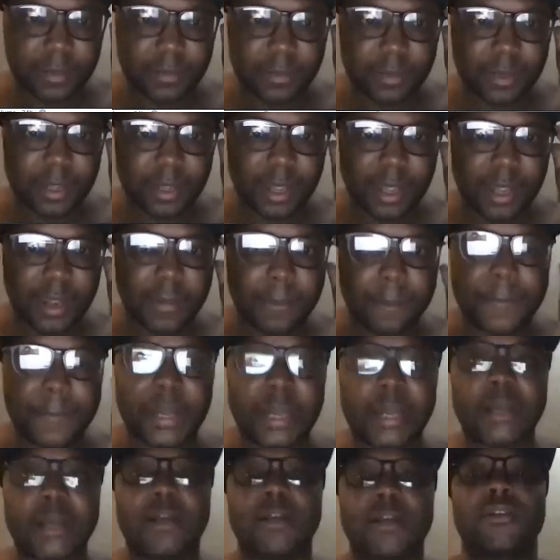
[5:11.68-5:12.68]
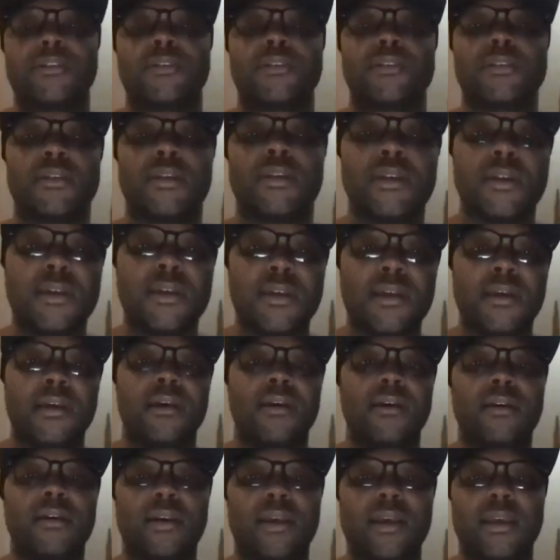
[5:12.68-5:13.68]
became bears.
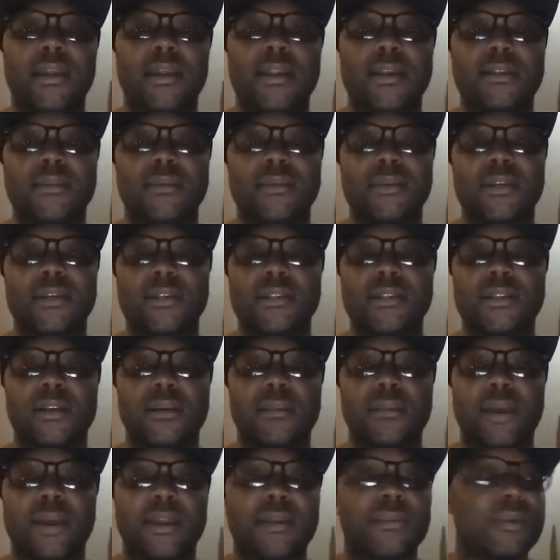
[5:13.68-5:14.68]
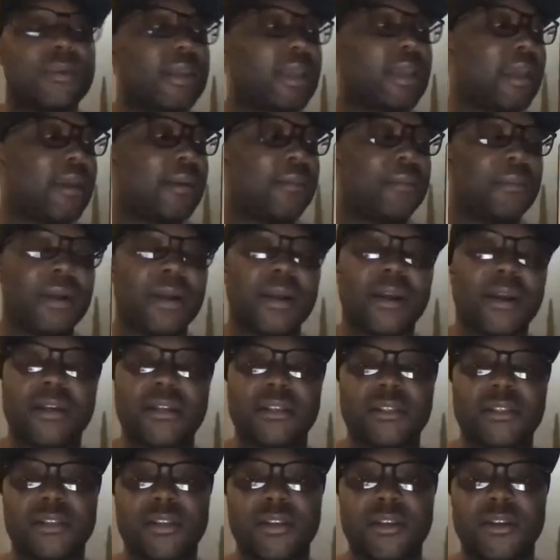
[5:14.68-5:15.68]
Okay, that's because everybody became
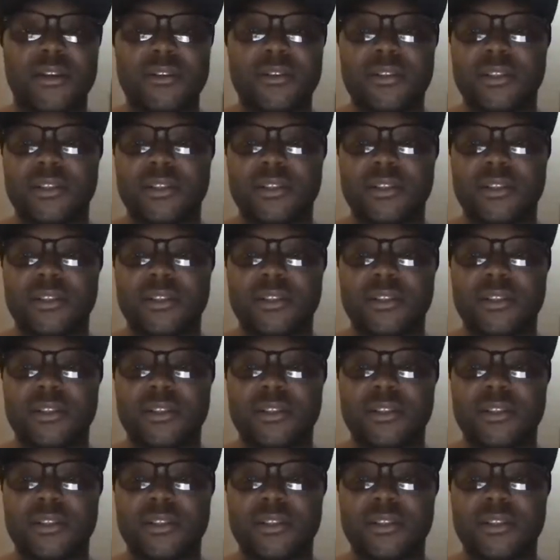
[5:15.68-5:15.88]
bears, you know.